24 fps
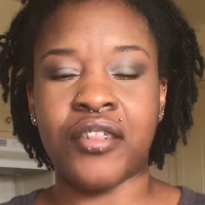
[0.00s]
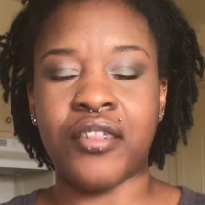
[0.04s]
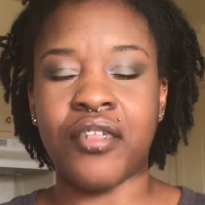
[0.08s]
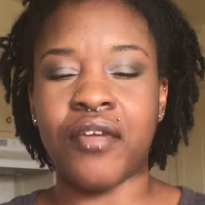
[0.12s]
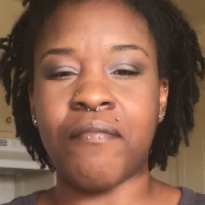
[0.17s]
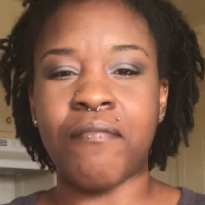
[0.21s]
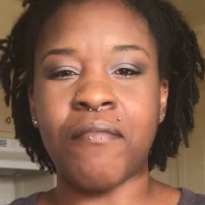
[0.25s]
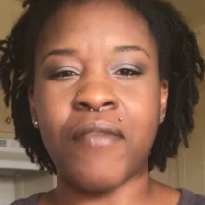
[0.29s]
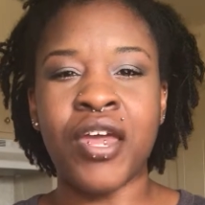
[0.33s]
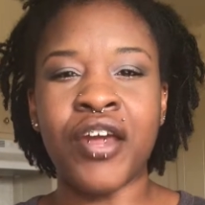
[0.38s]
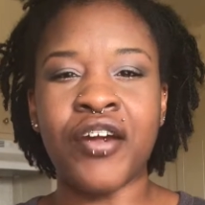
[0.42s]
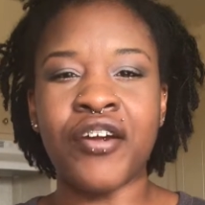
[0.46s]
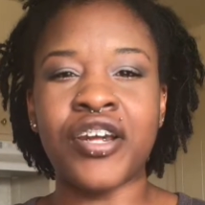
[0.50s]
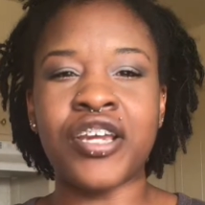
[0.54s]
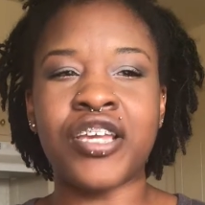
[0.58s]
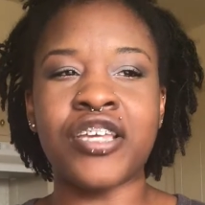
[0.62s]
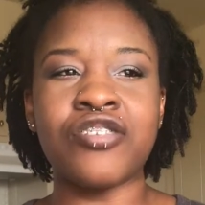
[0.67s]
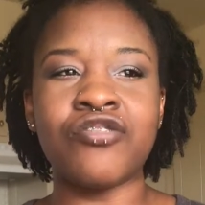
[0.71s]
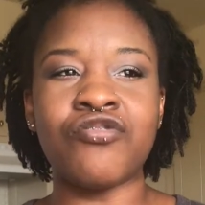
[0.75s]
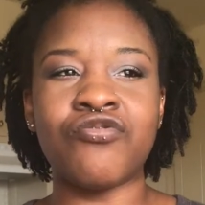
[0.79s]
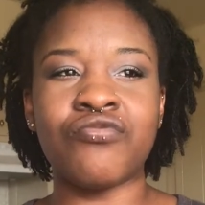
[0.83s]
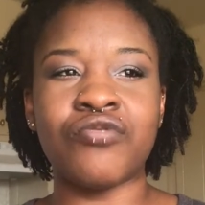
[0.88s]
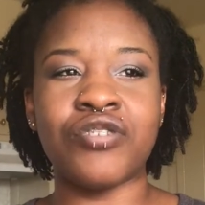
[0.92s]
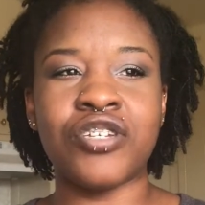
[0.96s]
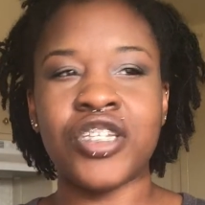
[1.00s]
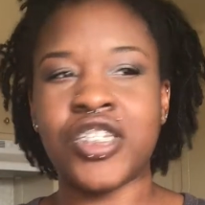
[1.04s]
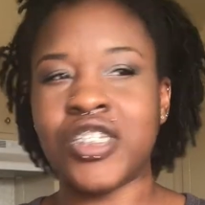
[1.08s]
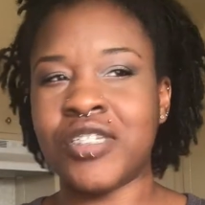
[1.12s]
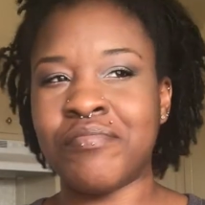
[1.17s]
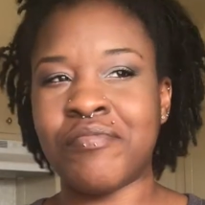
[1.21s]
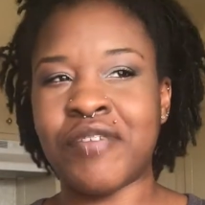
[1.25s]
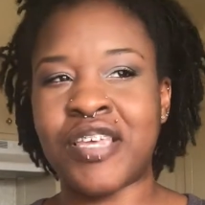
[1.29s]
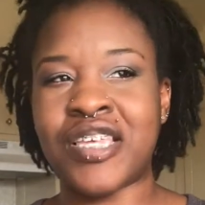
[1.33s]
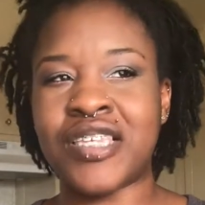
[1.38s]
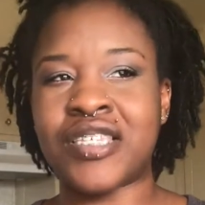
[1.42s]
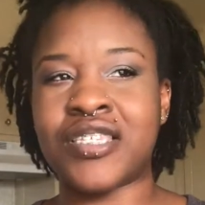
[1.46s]
The American
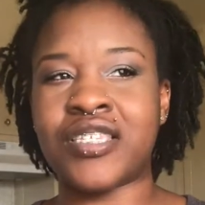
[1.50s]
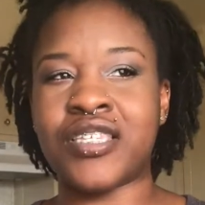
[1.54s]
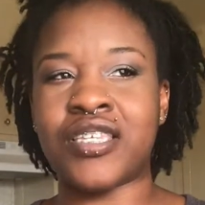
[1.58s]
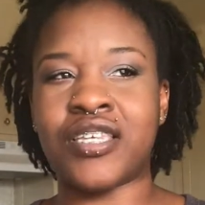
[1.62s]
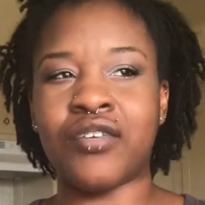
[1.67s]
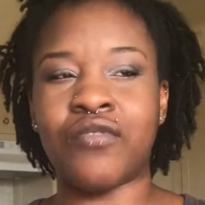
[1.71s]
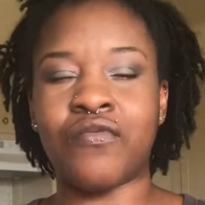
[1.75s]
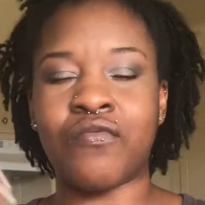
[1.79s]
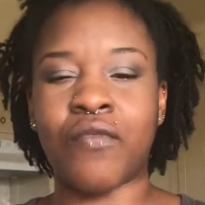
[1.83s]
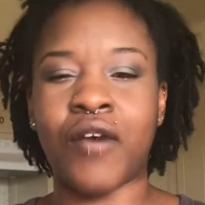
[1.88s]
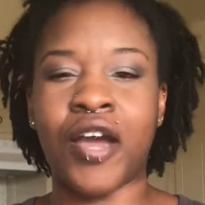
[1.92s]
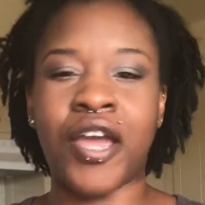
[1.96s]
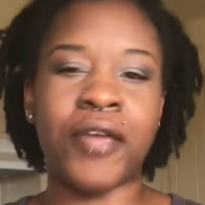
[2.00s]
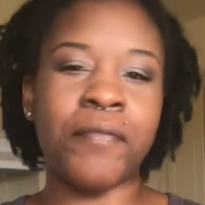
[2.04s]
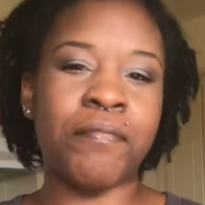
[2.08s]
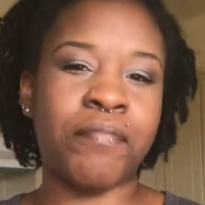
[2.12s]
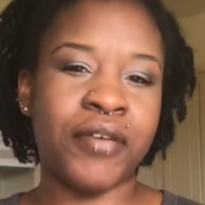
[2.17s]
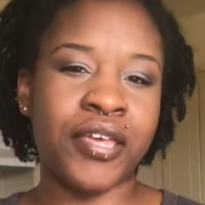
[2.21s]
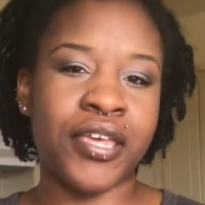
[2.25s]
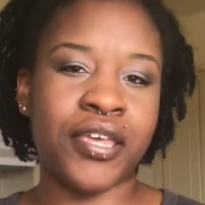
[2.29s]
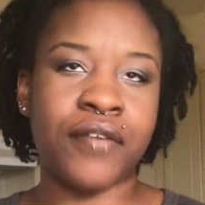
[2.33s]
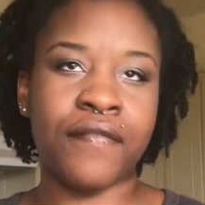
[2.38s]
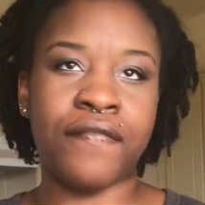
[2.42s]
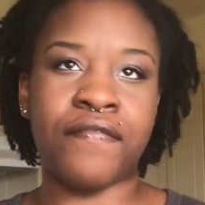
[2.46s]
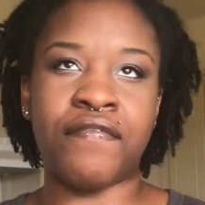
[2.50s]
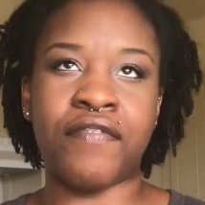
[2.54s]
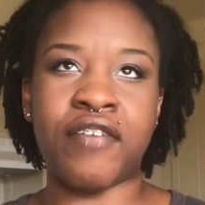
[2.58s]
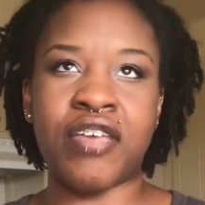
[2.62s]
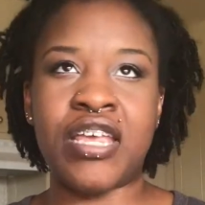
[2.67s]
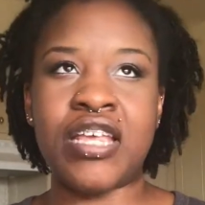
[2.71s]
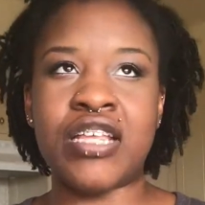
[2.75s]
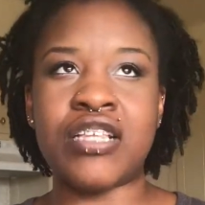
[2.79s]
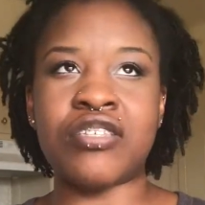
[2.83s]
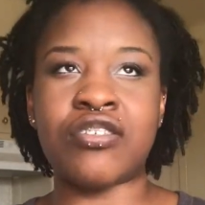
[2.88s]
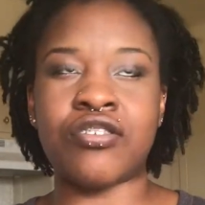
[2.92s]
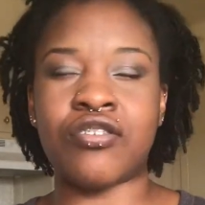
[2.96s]
dream is the white picket
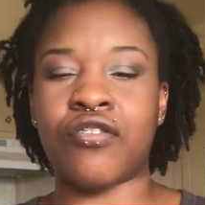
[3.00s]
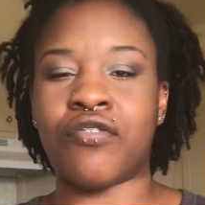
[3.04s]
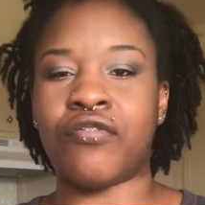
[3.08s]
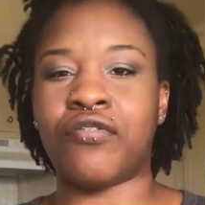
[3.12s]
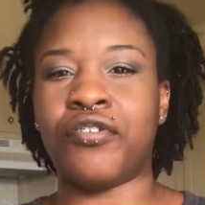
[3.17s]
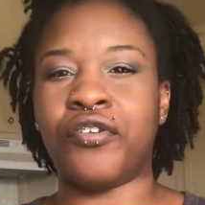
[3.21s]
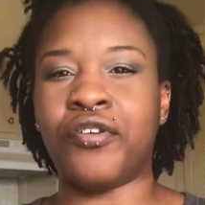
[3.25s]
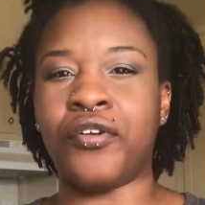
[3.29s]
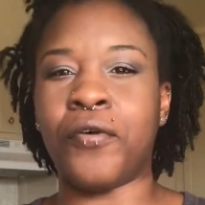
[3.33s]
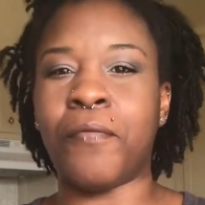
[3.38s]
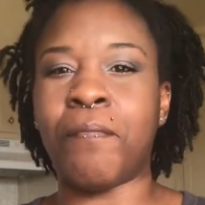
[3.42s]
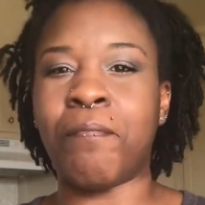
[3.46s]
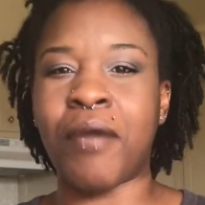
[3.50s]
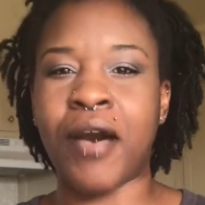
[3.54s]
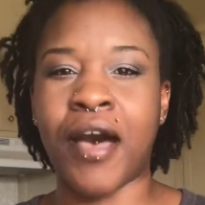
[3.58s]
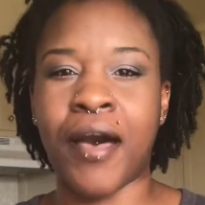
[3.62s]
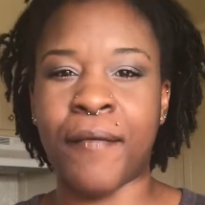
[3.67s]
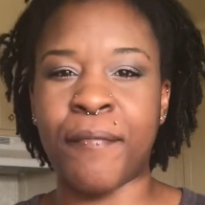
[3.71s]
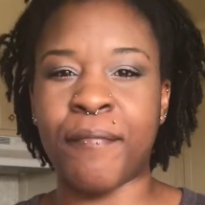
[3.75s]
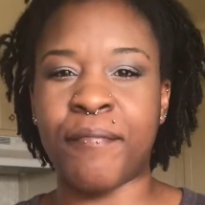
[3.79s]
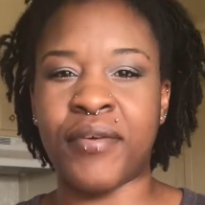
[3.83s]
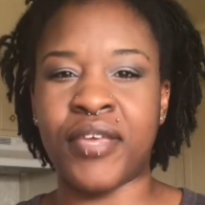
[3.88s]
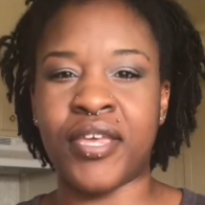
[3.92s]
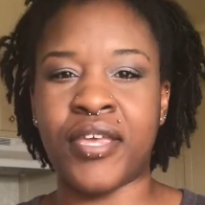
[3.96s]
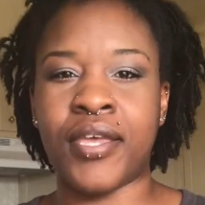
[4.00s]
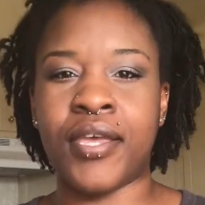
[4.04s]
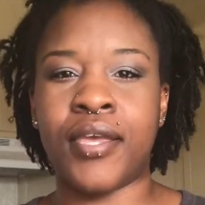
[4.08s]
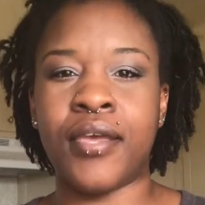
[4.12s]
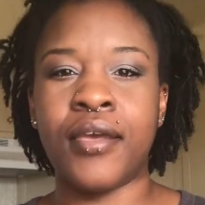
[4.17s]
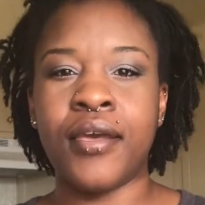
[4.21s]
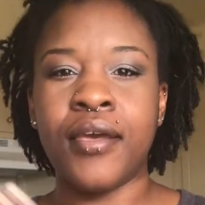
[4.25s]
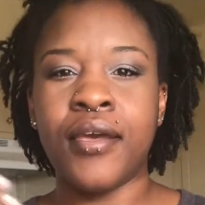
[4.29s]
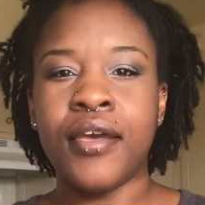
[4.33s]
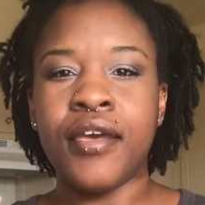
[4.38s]
fence, your little puppy,